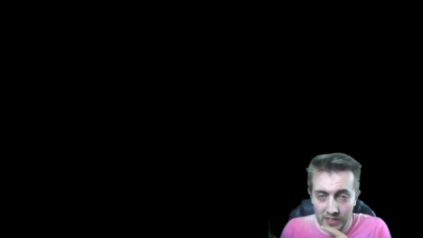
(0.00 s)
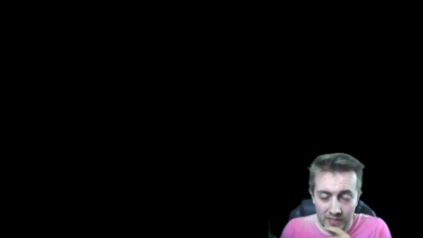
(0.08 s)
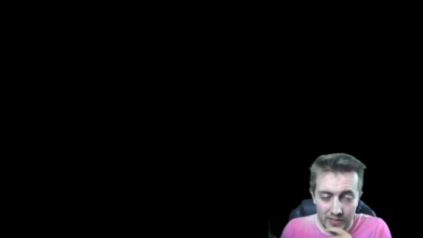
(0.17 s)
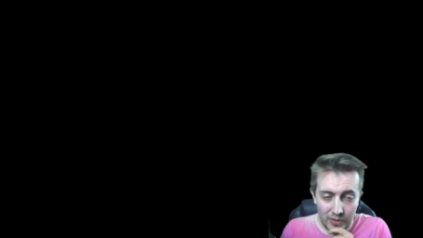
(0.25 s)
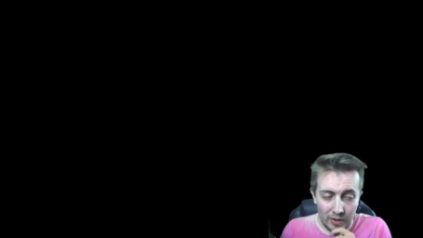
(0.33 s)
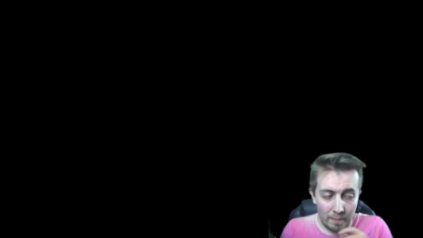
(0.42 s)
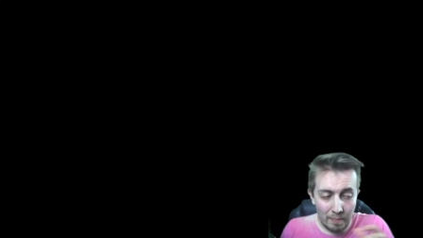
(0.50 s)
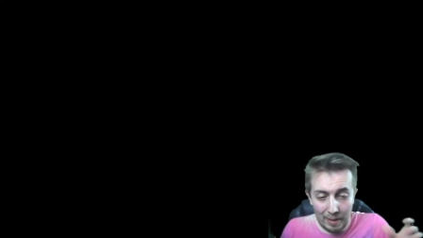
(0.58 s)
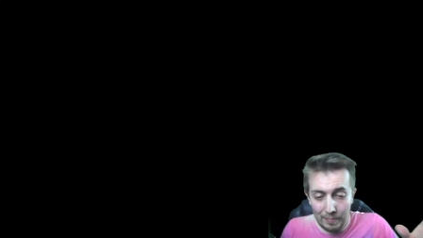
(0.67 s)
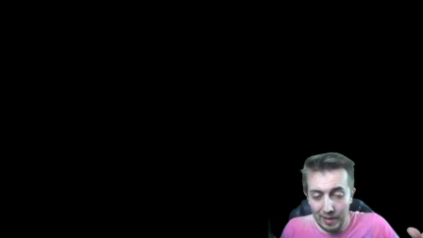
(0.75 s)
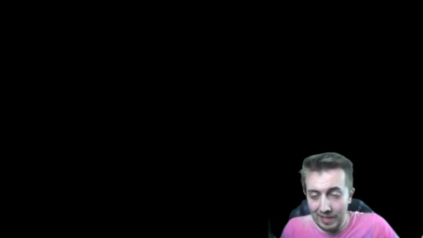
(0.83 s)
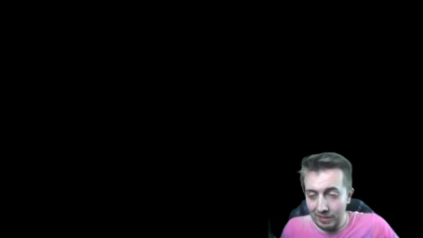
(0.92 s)
It's got
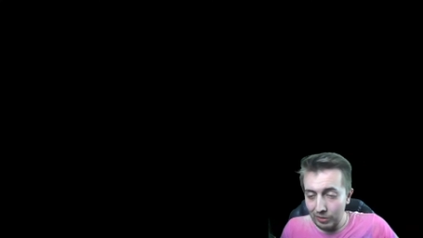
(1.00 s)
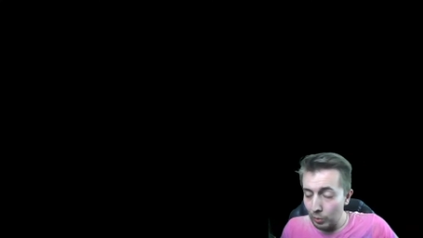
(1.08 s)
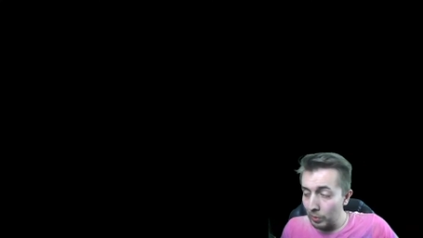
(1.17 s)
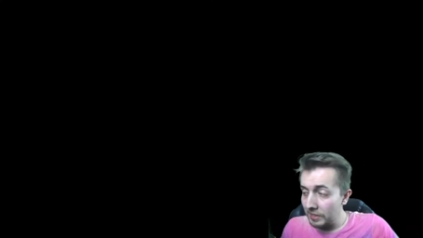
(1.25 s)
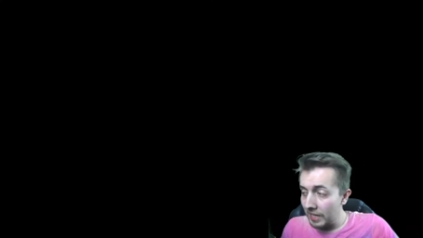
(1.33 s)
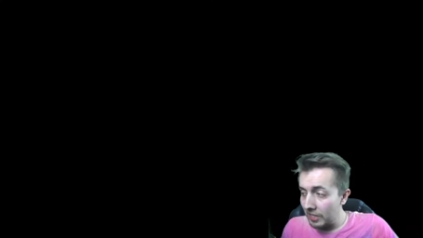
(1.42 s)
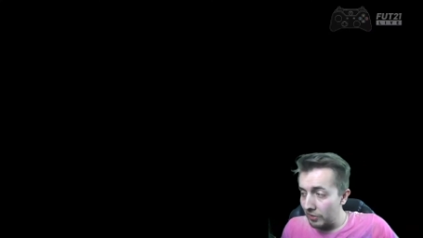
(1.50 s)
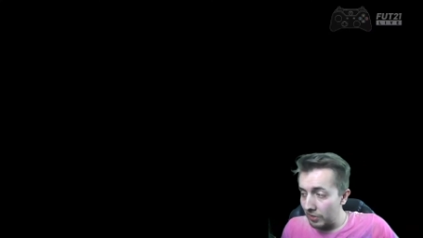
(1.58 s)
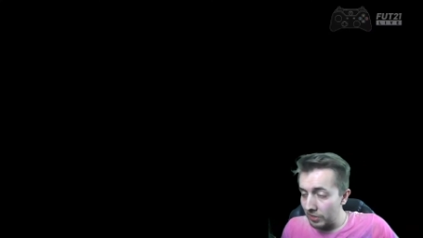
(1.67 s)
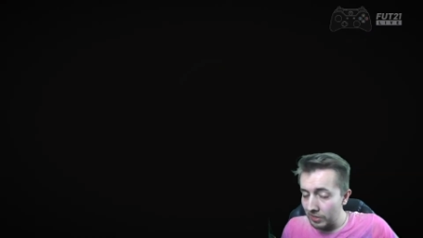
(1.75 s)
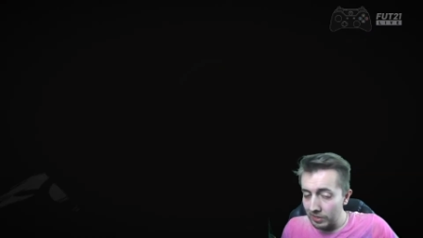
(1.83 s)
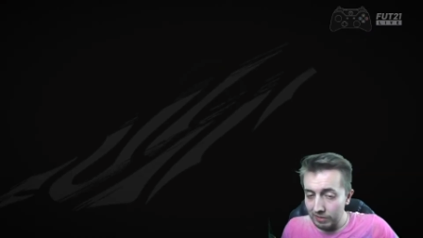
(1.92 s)
Mbappe. Always
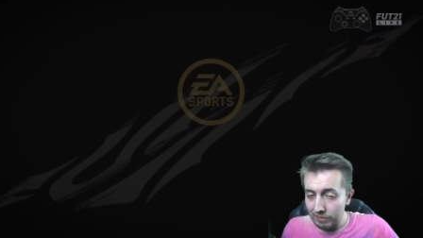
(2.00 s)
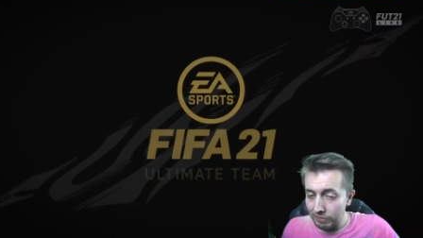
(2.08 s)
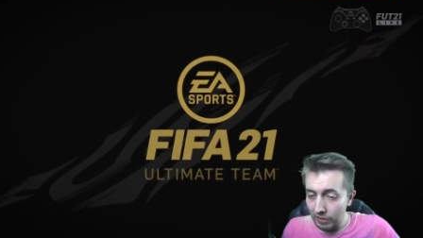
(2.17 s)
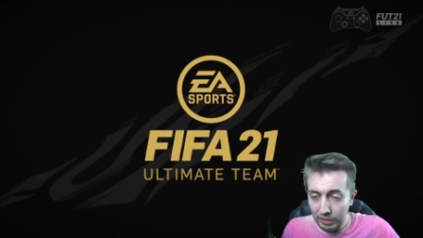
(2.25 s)
dangerous. Fuck